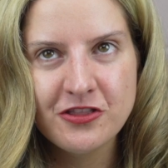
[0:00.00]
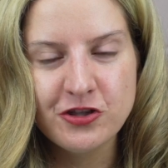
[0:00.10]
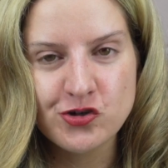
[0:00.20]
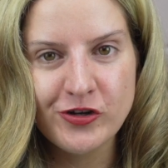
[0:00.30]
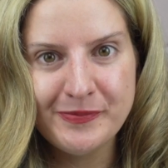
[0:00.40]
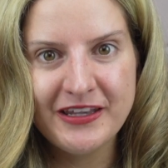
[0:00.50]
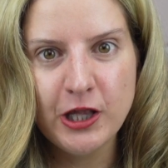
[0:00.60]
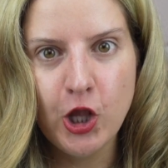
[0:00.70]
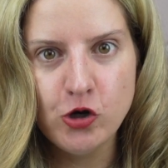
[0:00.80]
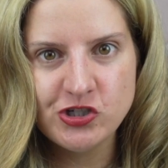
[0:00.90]
The treatment
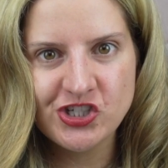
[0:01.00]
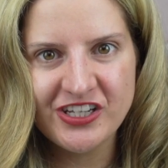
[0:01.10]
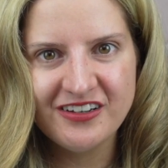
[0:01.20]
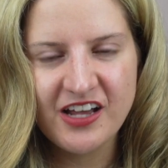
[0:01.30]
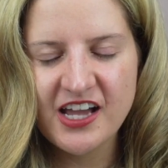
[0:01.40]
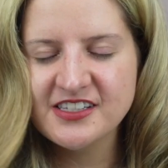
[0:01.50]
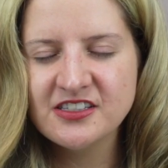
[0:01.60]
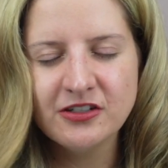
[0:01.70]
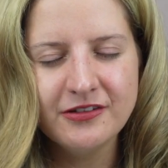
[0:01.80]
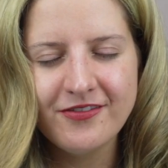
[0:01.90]
lotion. I
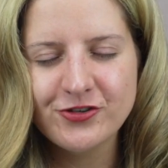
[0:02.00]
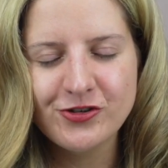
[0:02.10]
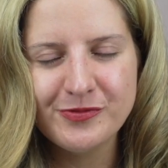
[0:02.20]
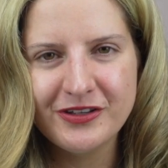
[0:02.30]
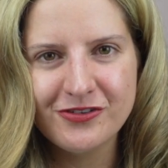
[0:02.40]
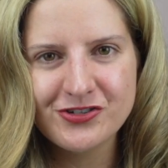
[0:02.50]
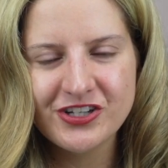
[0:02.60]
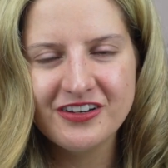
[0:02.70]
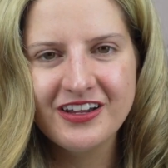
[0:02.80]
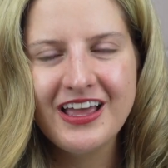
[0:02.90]
still love the treatment
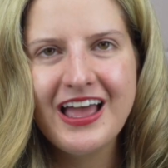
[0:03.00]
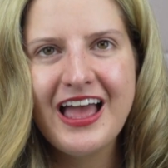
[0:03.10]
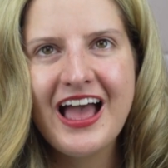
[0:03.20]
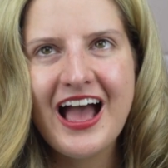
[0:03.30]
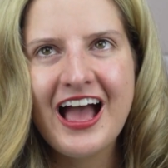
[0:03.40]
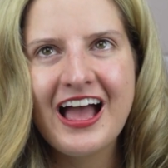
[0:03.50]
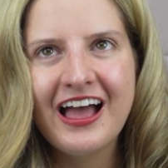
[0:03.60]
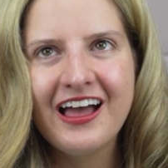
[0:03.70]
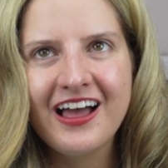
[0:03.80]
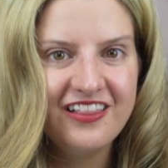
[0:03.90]
lotion.
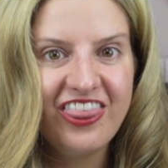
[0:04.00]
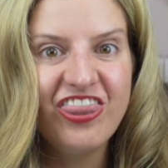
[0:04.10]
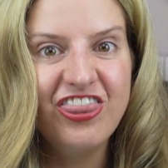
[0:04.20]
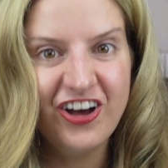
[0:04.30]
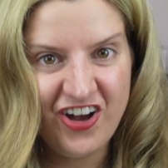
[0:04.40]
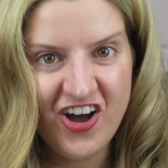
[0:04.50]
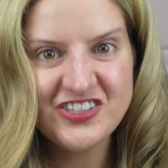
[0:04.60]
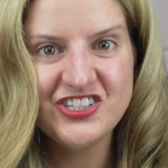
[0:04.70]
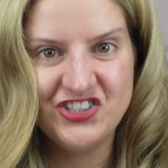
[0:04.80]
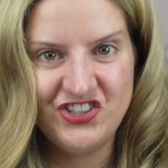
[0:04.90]
The
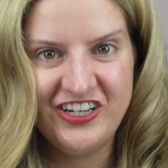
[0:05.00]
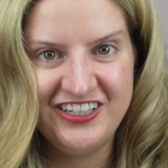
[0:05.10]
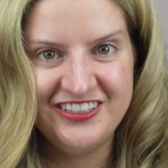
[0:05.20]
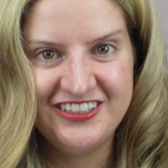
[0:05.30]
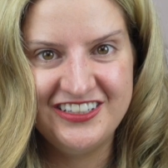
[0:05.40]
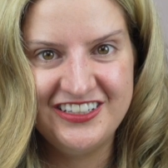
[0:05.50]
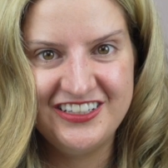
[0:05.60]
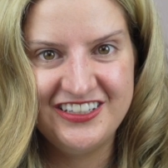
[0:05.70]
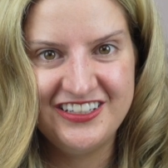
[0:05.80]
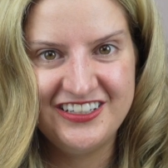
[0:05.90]
concentrate.
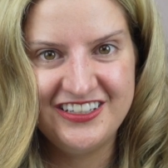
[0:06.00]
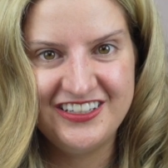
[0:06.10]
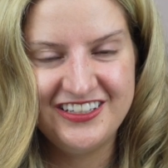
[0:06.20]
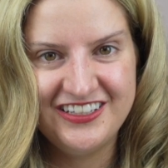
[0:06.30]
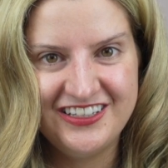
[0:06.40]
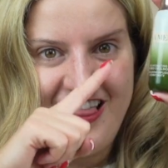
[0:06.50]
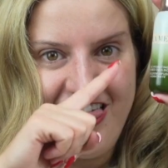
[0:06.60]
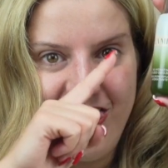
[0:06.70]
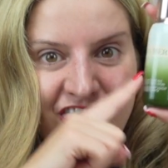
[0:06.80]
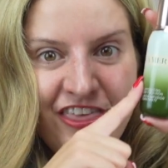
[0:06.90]

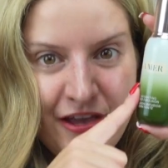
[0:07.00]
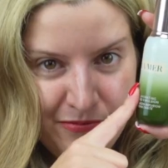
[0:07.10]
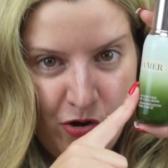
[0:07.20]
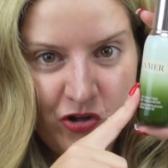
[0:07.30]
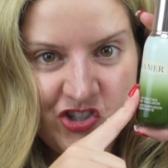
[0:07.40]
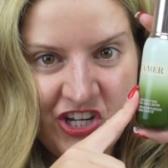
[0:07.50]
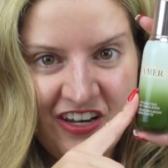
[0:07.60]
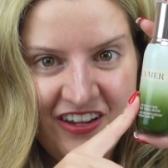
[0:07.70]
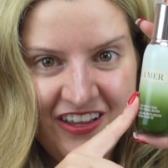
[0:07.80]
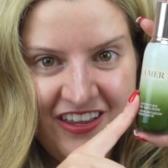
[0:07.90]
The
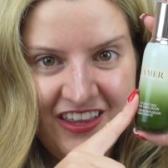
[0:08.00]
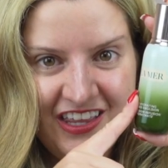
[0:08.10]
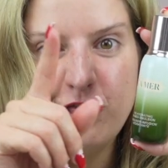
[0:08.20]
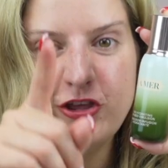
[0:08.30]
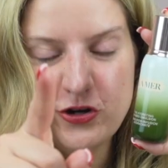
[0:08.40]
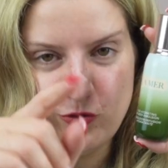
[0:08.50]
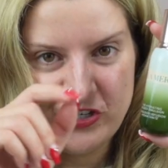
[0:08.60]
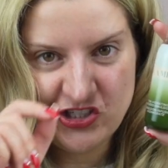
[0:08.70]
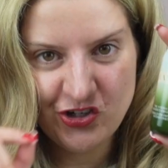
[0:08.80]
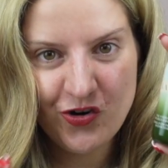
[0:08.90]
emulsion. the
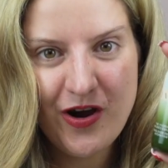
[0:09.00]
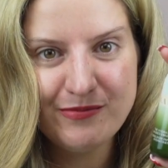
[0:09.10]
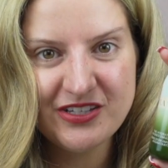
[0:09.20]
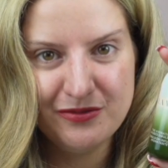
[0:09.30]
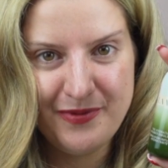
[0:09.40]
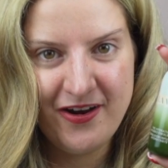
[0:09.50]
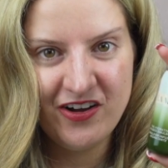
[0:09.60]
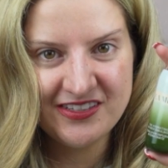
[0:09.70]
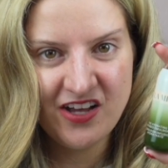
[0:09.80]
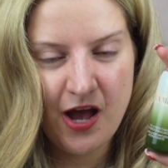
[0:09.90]
original creme de la mer
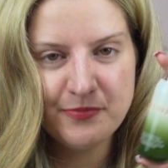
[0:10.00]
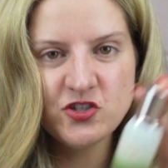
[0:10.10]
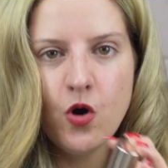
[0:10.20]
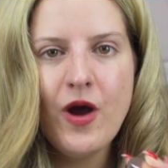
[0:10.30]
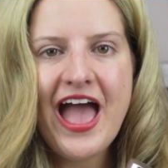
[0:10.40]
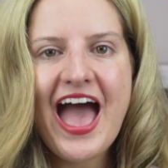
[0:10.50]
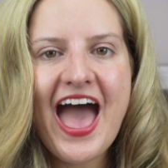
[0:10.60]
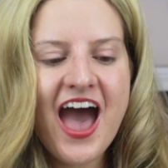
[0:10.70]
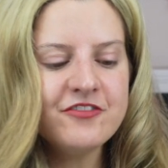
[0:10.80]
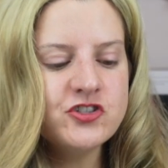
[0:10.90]
on top. So
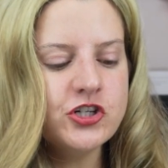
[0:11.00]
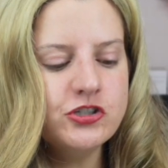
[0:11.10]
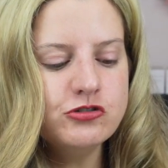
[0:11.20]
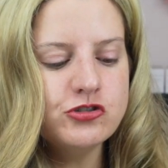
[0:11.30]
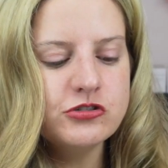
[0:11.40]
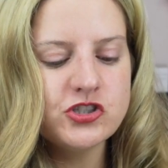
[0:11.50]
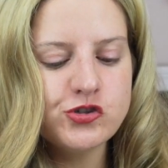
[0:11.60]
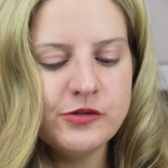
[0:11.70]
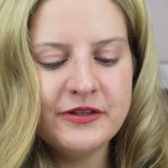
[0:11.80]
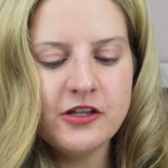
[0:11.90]
after you do the
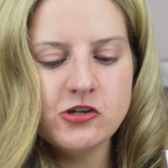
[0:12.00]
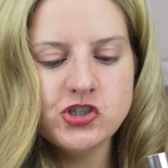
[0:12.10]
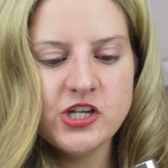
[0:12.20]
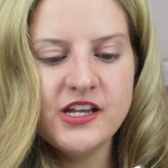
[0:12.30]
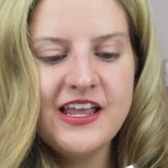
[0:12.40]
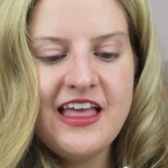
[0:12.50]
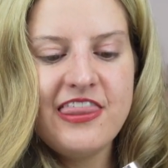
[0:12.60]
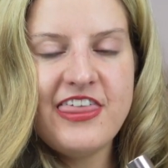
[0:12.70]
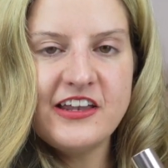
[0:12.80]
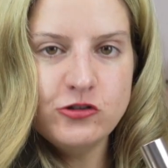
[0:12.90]
treatment lotion,
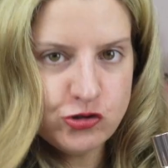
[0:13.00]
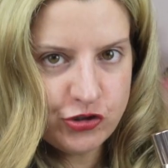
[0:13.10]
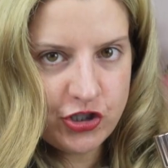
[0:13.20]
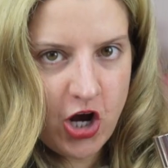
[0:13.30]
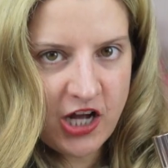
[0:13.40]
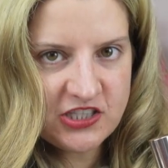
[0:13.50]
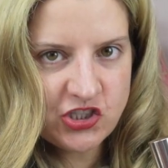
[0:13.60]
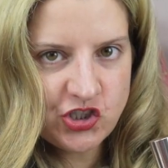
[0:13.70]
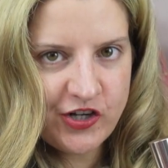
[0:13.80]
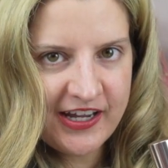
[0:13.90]
then you do your
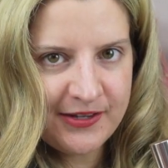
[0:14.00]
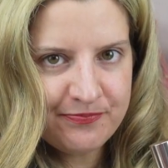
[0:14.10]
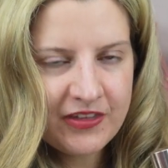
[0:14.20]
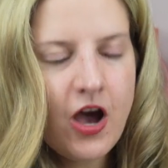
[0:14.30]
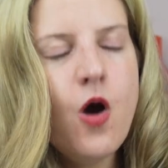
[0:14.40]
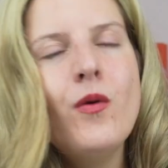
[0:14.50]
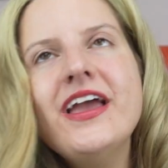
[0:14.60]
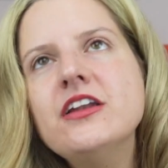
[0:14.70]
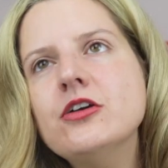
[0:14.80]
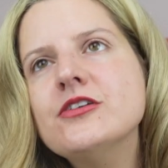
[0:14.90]
concentrate. Oh
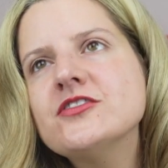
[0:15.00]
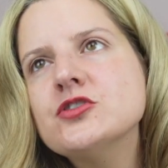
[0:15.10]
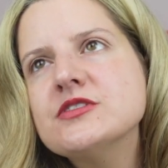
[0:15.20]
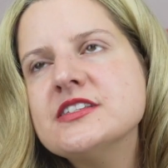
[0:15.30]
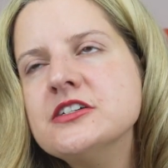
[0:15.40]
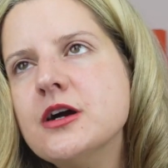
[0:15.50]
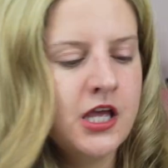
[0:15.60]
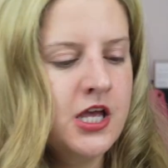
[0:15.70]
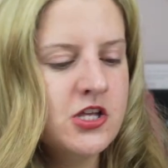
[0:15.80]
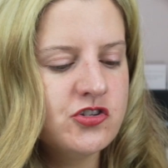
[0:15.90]
wait, no, you have to do a
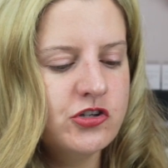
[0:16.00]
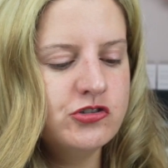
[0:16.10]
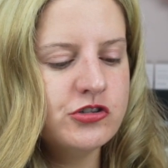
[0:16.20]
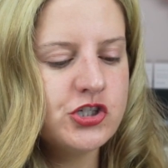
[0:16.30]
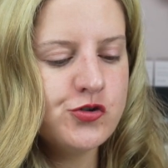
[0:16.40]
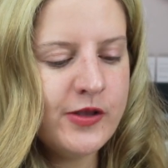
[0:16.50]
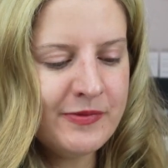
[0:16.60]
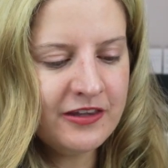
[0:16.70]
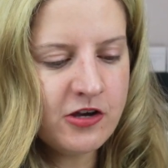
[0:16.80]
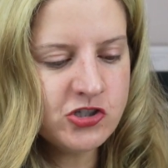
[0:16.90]
serum. So you do the
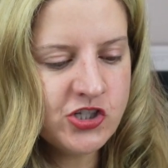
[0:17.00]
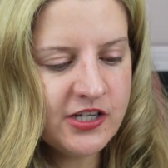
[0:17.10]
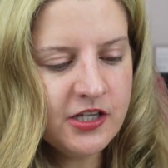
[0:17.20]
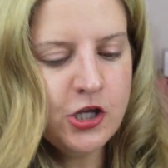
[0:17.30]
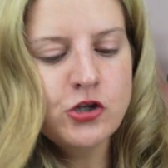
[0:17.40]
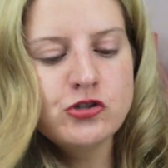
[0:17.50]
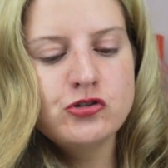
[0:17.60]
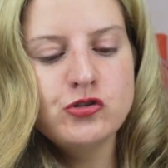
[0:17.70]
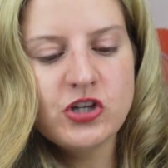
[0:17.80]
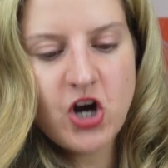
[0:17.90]
treatment lotion,
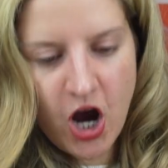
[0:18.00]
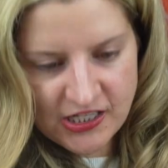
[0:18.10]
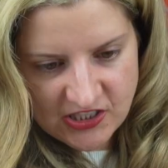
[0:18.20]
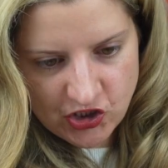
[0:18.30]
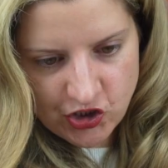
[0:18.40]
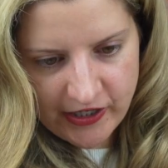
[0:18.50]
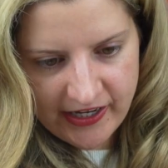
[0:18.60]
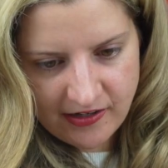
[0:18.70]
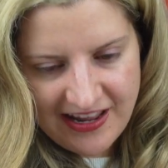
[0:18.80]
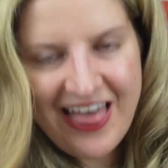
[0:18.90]
you do the
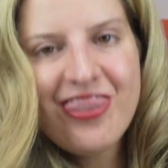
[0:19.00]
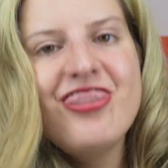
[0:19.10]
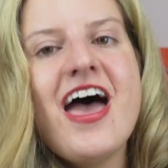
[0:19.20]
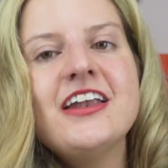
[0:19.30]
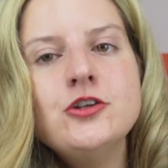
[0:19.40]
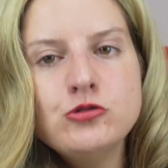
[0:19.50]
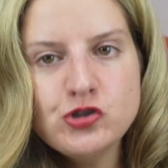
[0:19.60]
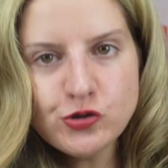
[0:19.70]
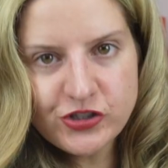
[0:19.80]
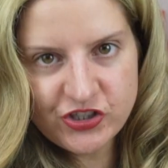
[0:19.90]
concentrate, then you
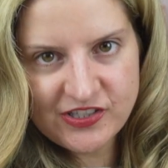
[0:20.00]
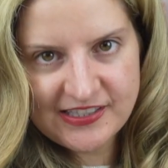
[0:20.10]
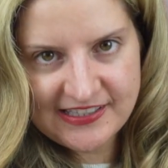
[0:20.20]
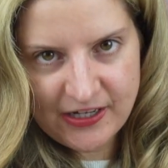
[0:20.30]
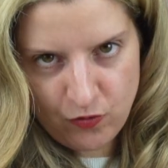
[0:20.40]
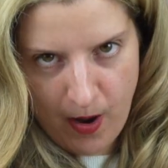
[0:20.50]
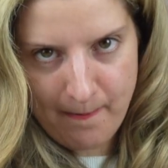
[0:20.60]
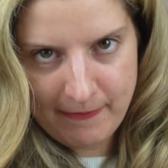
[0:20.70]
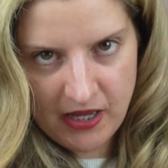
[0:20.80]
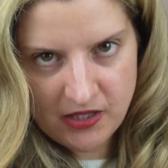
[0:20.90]
do your
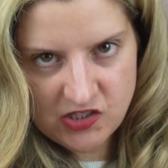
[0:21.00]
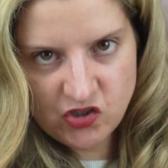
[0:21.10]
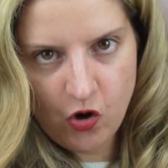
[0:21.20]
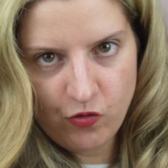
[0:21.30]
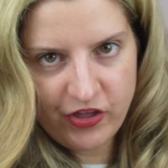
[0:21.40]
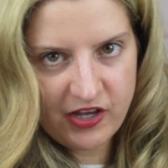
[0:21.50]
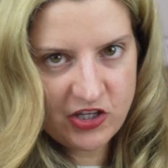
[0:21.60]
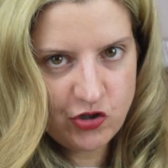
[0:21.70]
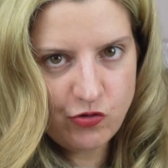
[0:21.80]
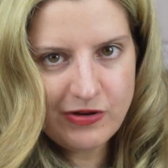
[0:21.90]
serum. So
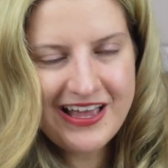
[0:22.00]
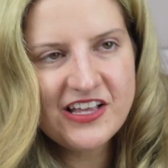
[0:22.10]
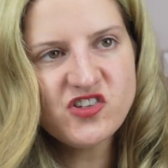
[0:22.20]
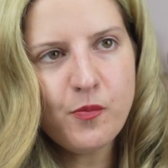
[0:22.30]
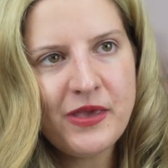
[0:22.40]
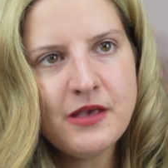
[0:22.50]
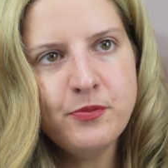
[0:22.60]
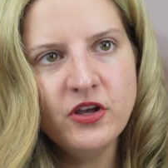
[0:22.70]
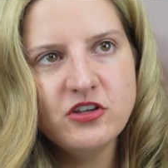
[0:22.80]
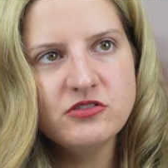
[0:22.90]
so
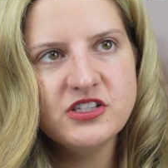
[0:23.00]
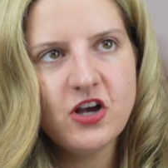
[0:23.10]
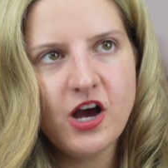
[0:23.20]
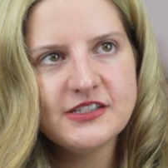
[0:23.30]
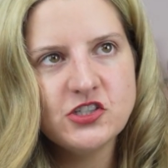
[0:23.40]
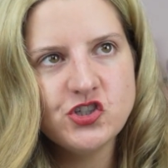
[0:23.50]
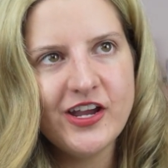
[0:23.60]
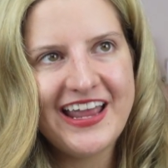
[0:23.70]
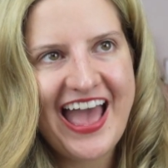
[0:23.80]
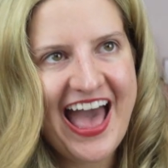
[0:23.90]
people use the
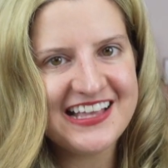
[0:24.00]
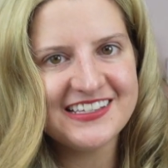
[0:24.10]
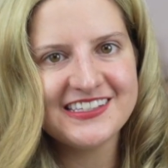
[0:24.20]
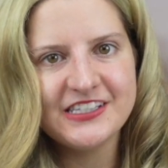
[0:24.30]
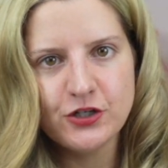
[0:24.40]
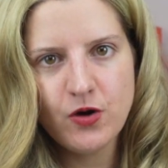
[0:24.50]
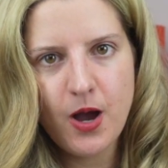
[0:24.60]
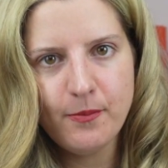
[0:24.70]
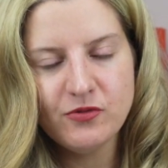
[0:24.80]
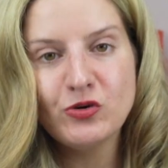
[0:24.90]
concentrate as a
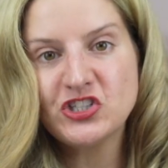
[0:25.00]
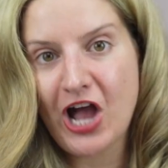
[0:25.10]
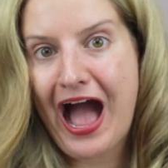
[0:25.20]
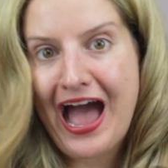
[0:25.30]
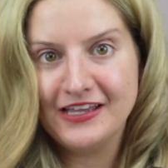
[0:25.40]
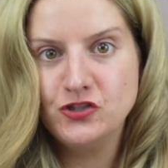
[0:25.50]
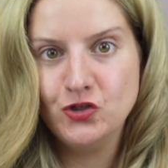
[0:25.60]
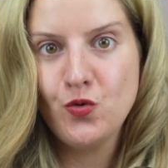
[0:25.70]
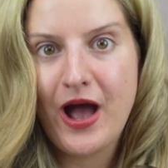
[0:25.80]
serum, which I do.